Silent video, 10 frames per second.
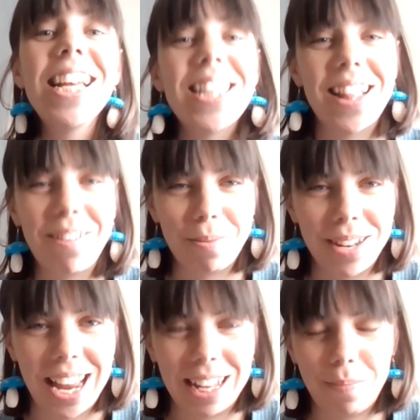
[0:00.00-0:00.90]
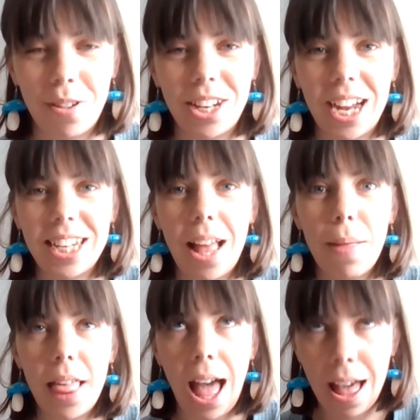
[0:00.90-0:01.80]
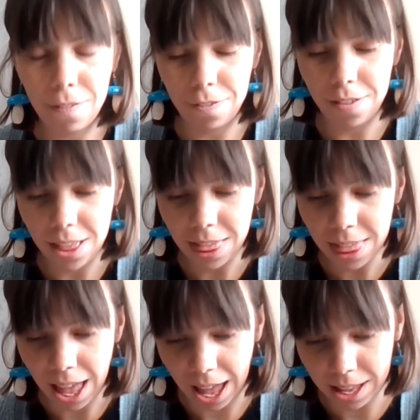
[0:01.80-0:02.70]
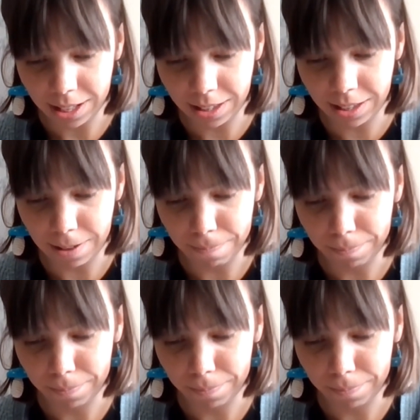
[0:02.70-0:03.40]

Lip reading: So that was my next project. After that,